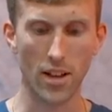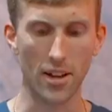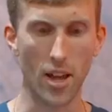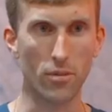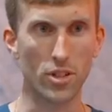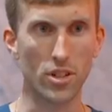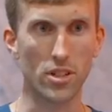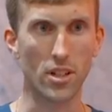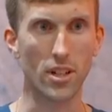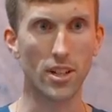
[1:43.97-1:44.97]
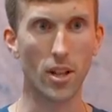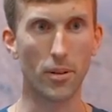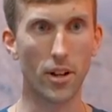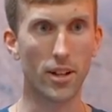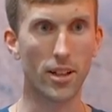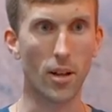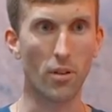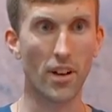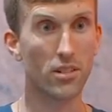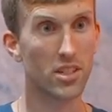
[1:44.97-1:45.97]
enables you to clip and unclip
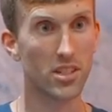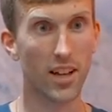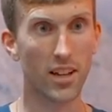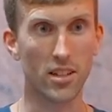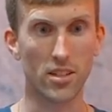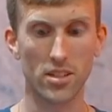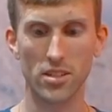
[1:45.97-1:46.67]
without it snagging.